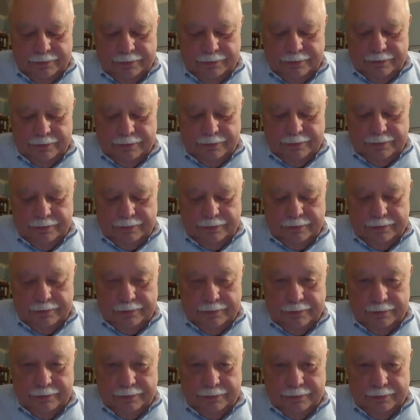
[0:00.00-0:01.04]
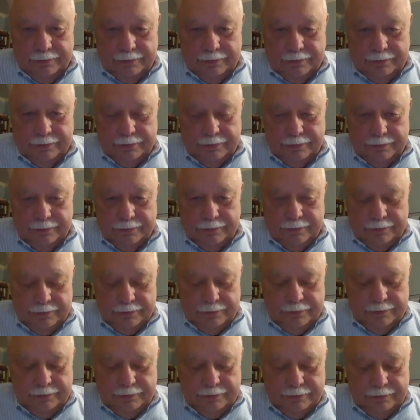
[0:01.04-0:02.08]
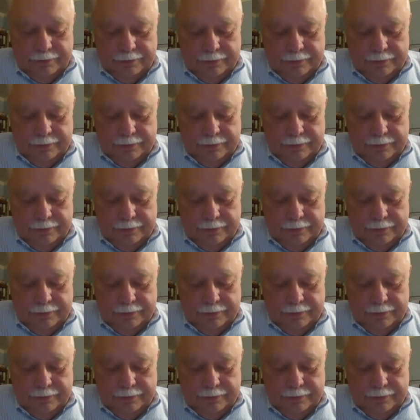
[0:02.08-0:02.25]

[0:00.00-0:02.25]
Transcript: The person shown says nothing.